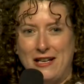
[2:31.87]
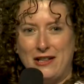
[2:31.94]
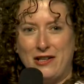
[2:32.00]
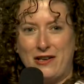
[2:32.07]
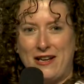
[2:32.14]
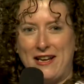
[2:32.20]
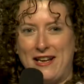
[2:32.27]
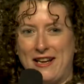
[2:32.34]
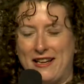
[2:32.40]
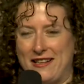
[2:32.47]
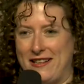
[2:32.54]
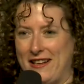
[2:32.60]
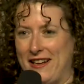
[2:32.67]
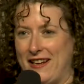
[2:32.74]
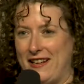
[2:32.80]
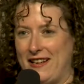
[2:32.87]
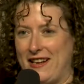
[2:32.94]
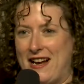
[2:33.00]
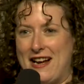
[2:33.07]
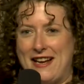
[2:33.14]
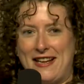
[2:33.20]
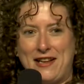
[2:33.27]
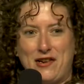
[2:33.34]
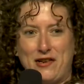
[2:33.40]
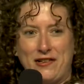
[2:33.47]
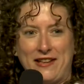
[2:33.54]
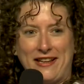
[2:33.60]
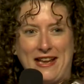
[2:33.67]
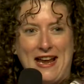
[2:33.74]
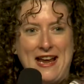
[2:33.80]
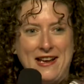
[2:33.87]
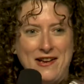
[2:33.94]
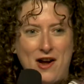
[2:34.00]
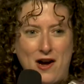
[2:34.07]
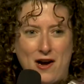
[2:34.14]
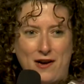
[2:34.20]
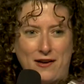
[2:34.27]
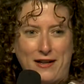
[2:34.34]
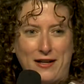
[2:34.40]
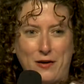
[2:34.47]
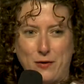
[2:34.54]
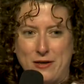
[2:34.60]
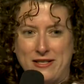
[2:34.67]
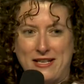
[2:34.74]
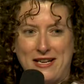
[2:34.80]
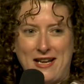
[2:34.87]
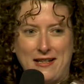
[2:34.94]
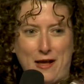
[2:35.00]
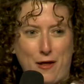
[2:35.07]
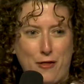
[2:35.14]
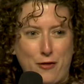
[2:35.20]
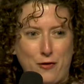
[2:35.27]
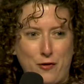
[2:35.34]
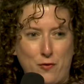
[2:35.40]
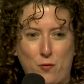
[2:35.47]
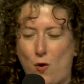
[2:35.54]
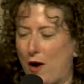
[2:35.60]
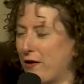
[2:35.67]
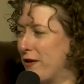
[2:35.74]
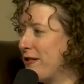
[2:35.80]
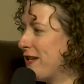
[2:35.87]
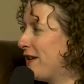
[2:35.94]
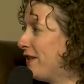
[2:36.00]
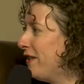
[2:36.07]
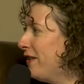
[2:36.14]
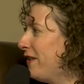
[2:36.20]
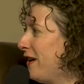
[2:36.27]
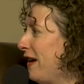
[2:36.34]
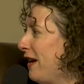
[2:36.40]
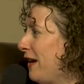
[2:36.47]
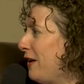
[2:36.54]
looking at the guys called Sandhogs who are digging that third water tunnel